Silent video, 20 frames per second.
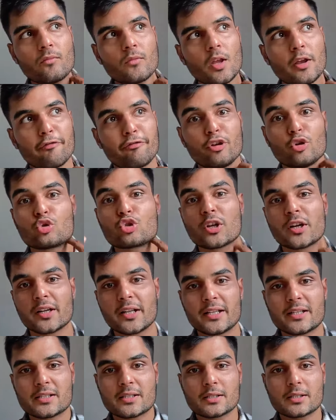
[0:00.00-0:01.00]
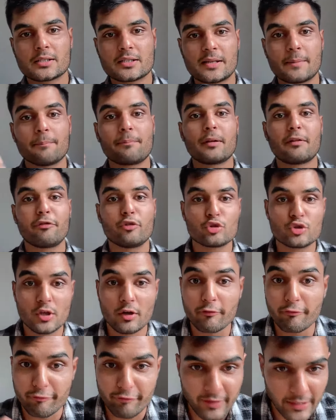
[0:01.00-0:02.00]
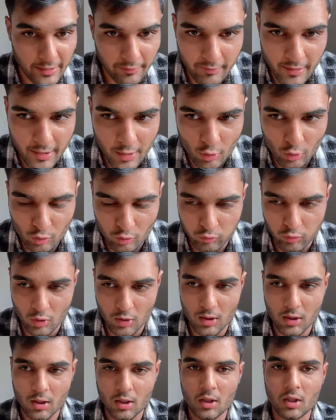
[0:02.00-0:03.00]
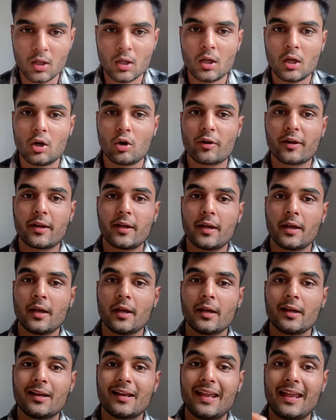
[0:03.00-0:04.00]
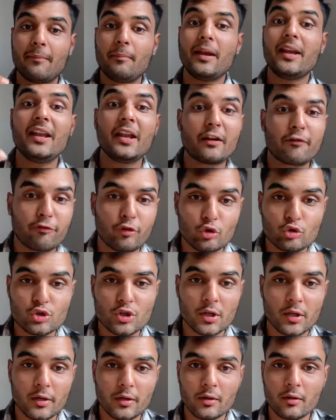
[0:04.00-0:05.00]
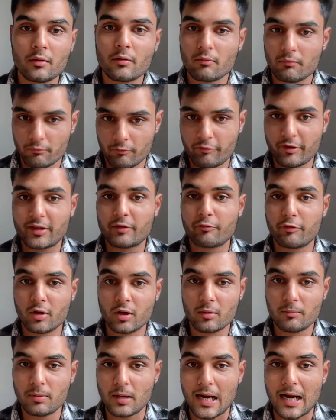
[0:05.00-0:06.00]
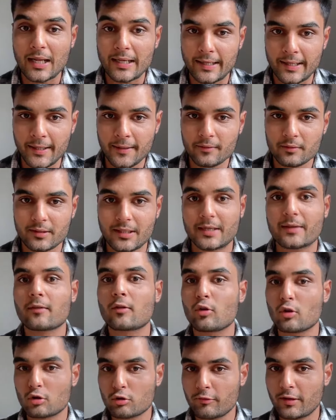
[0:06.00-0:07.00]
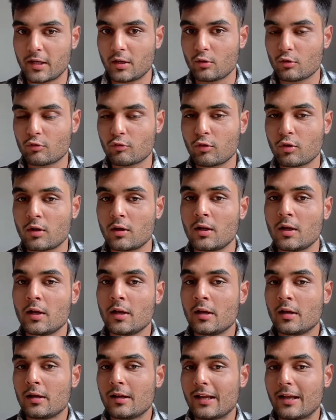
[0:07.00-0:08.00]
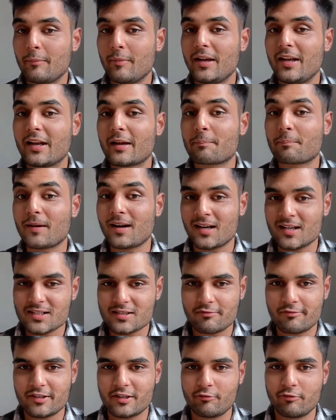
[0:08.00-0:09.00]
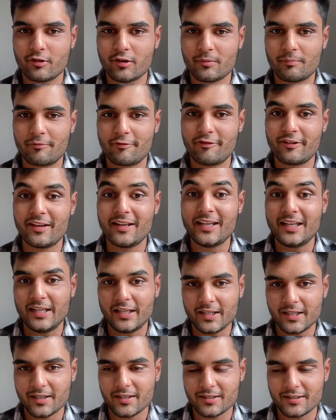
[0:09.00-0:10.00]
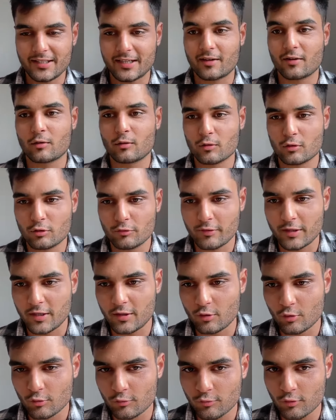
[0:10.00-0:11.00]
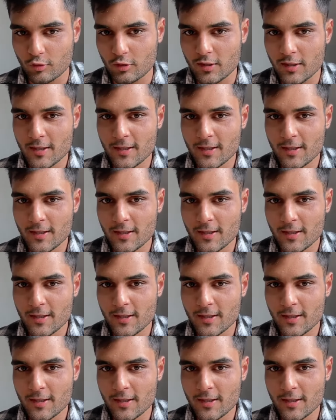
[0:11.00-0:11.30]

Future tense, simple future, very very useful. Okay, immediate future with verb aller, that is also very useful. Immediate past with verb venir, that is also very useful.